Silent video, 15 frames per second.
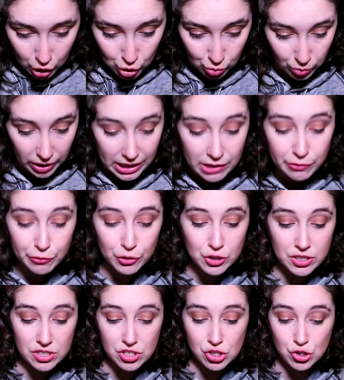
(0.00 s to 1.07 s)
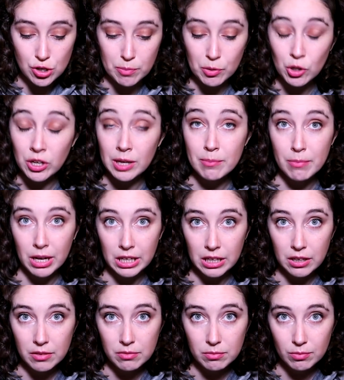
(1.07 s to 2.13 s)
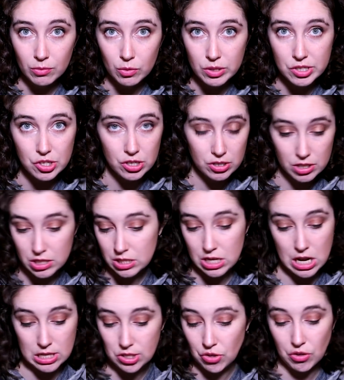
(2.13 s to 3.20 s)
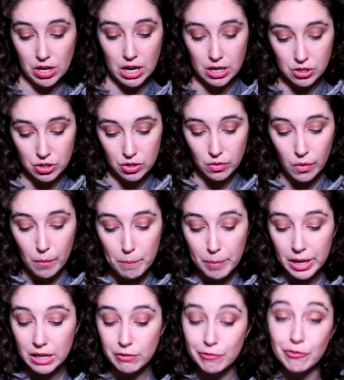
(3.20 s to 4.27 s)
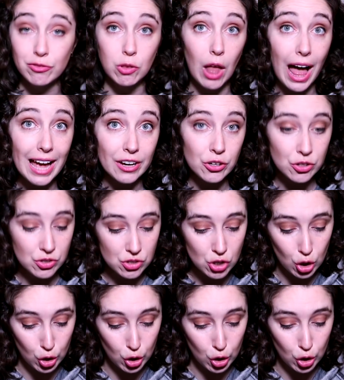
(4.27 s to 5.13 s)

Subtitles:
Great for distributing money, which is not something I do, but flyers,